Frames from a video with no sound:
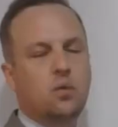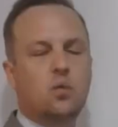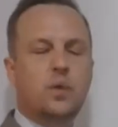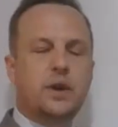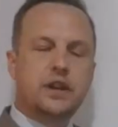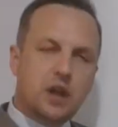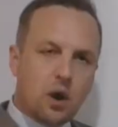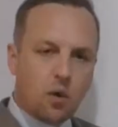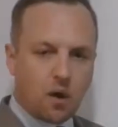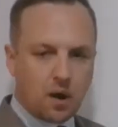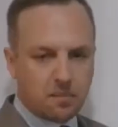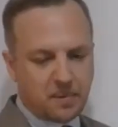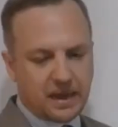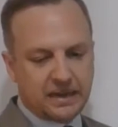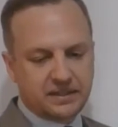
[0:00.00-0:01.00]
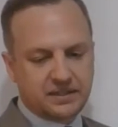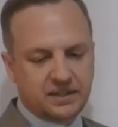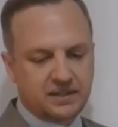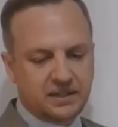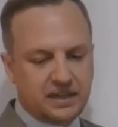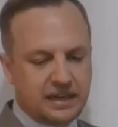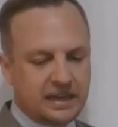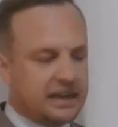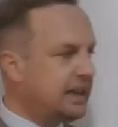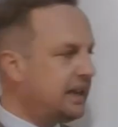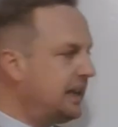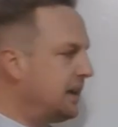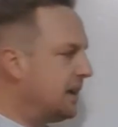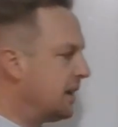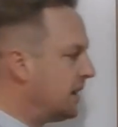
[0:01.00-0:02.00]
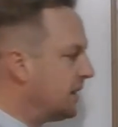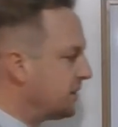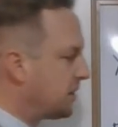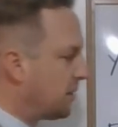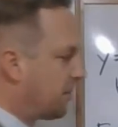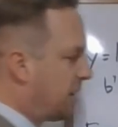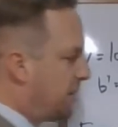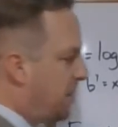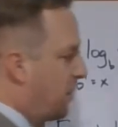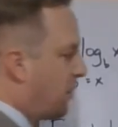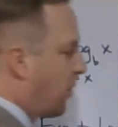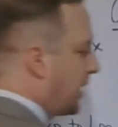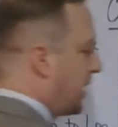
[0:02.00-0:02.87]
We know our base is e, so we're going to be working